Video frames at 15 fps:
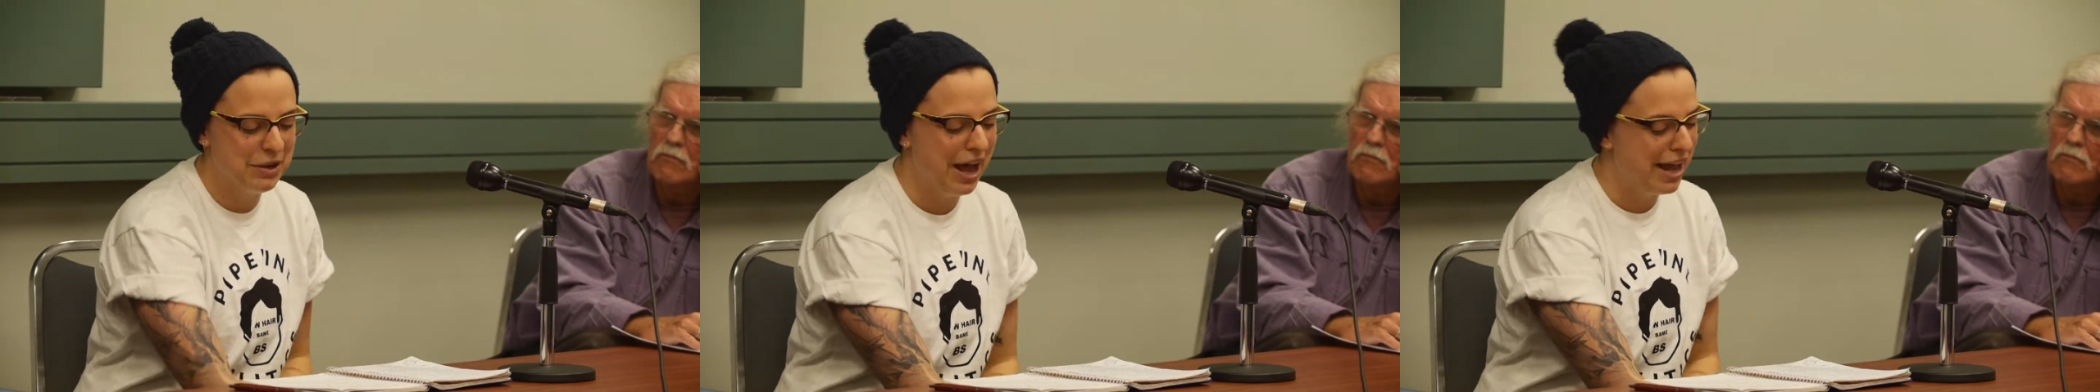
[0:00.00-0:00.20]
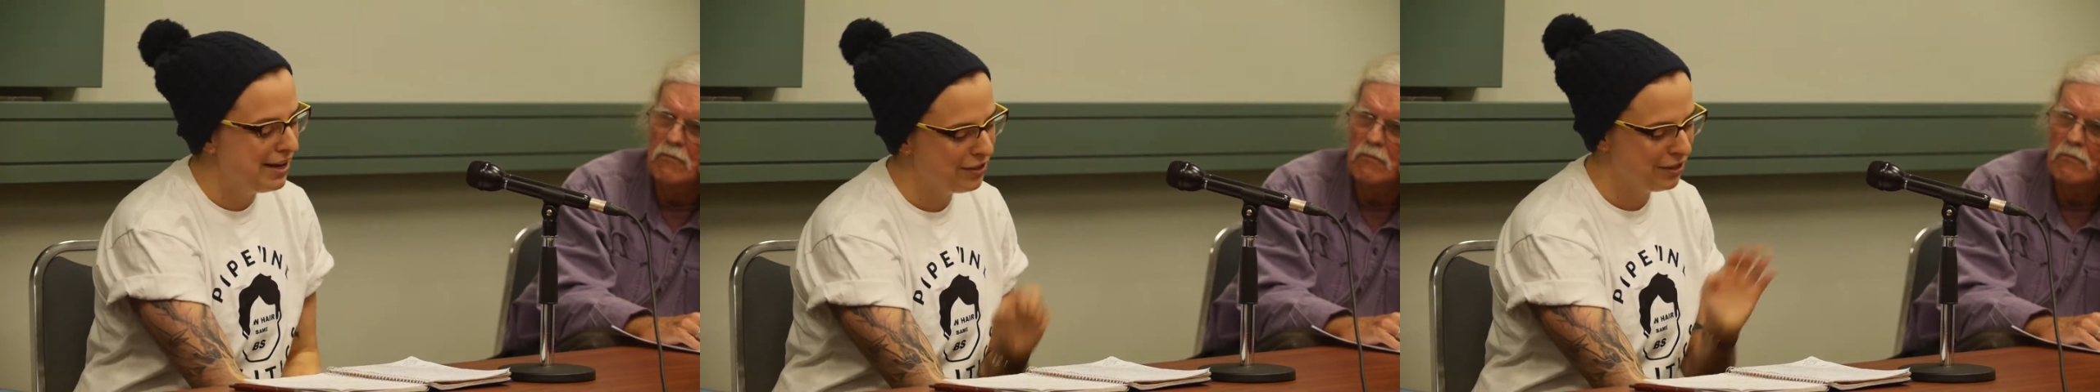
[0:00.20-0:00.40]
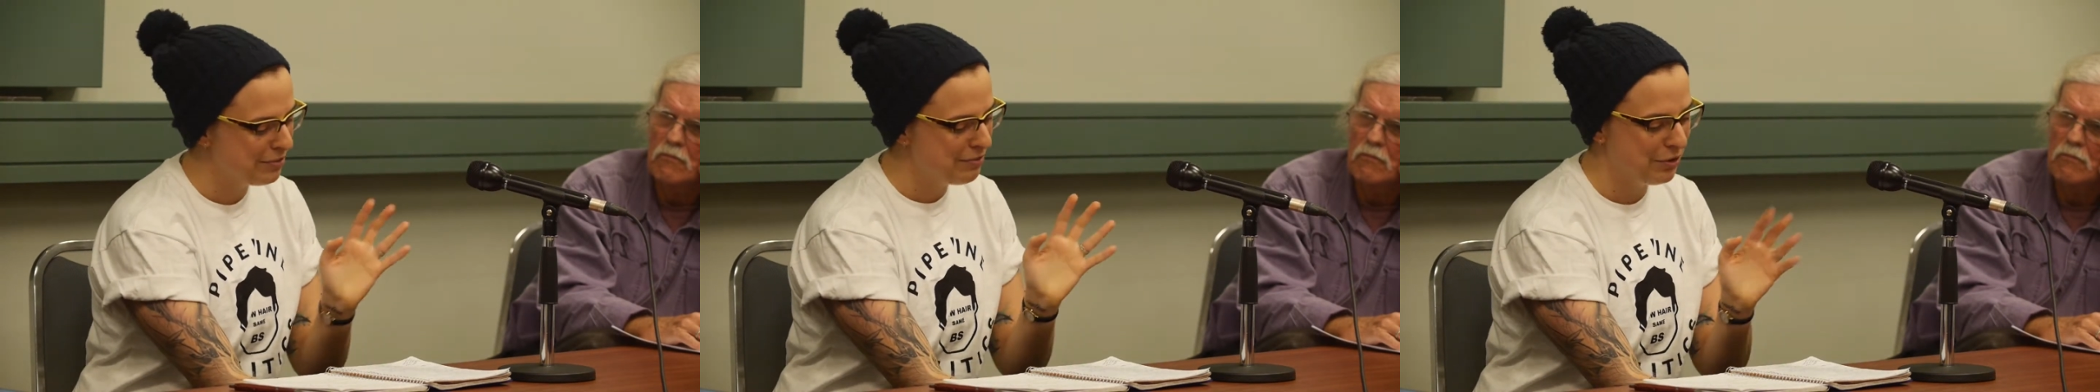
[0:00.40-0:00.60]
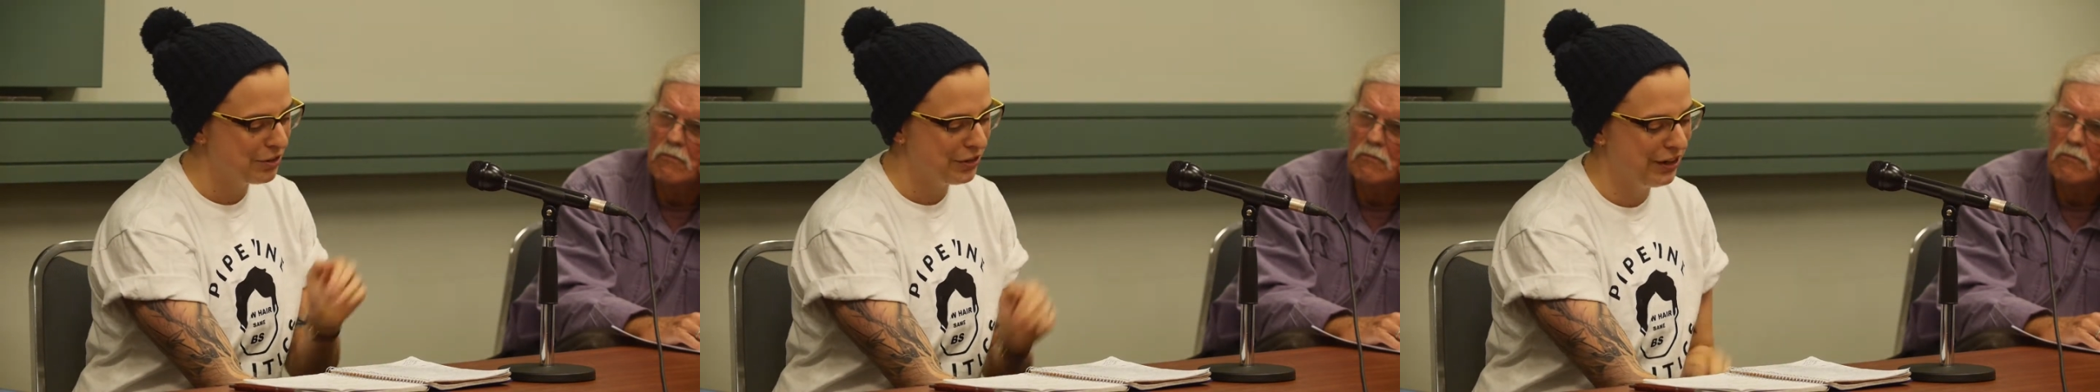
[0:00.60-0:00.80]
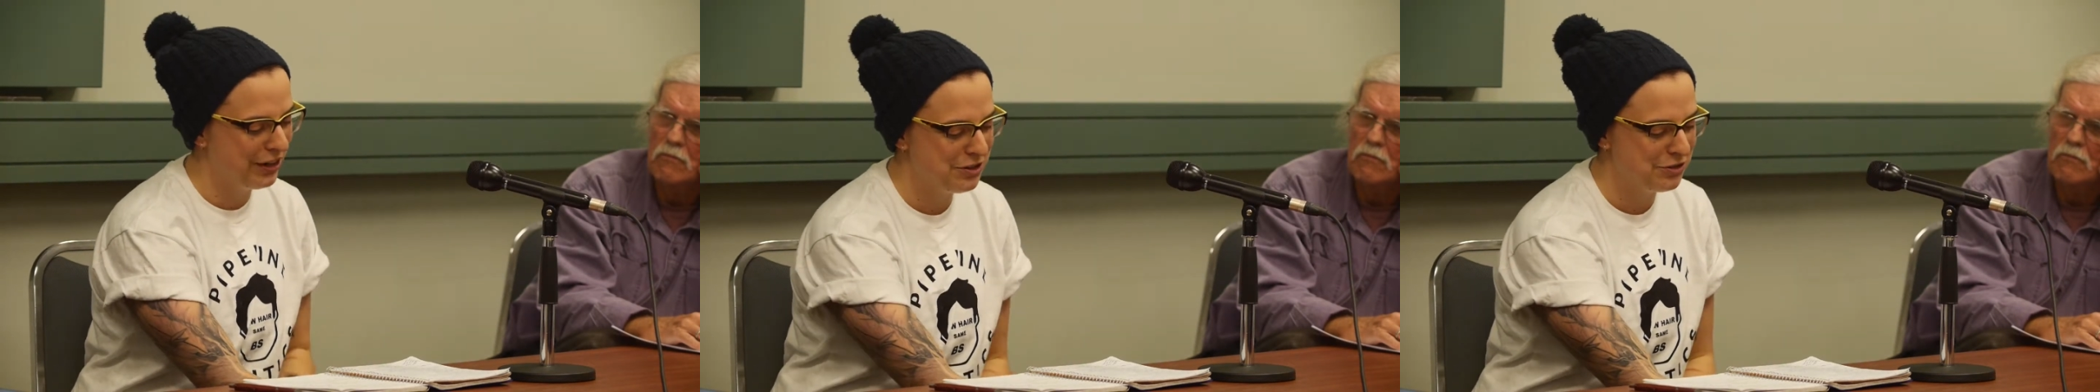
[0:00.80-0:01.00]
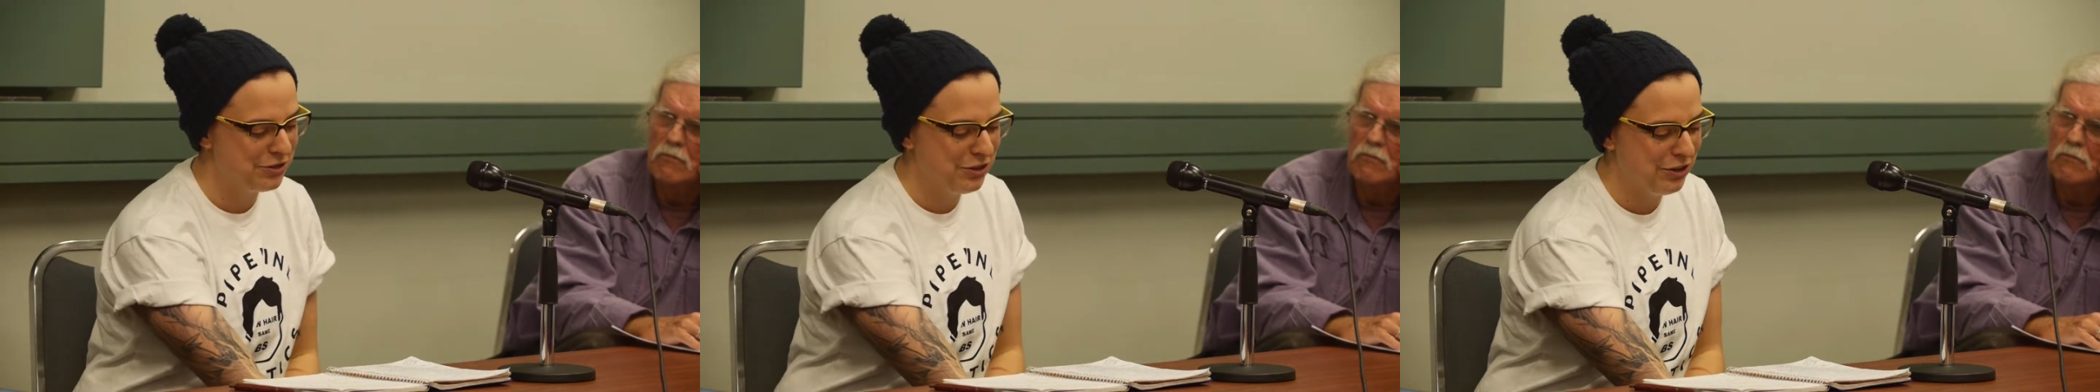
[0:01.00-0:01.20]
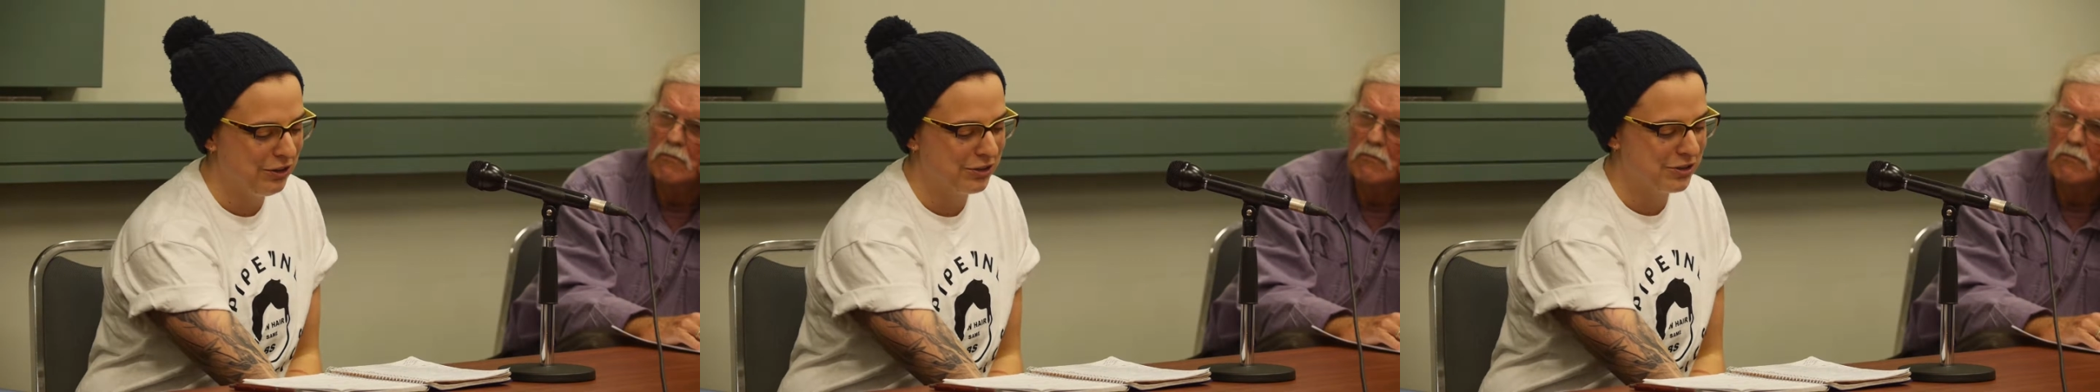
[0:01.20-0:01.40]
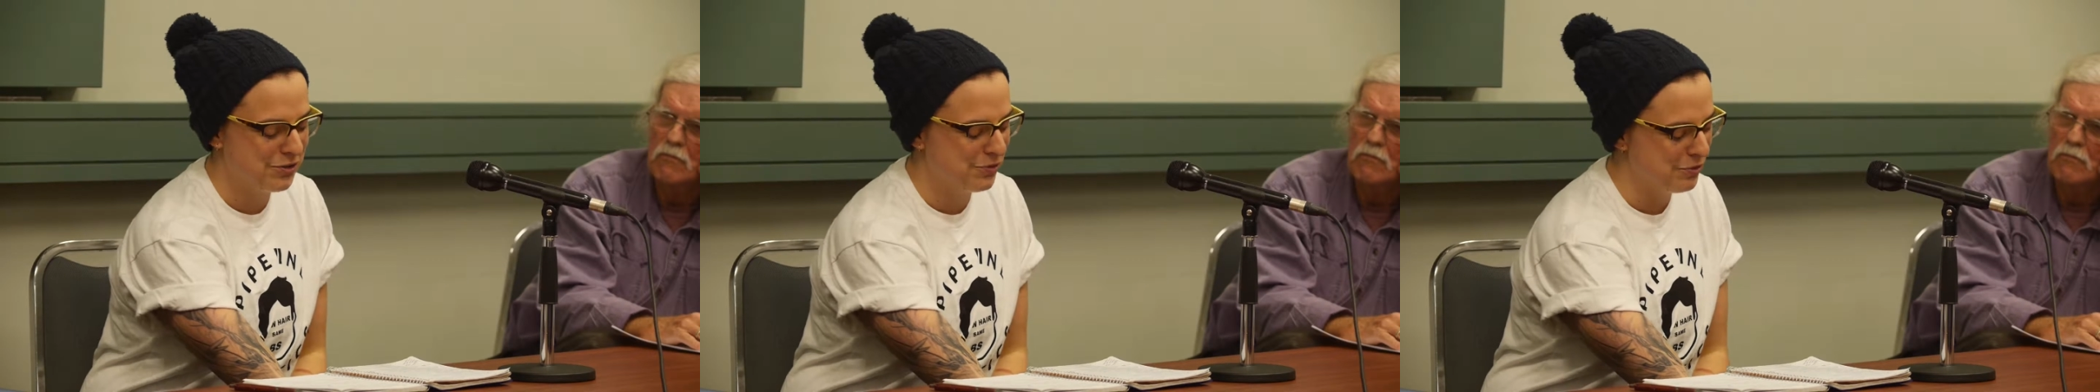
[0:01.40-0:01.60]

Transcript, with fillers: anything more than $100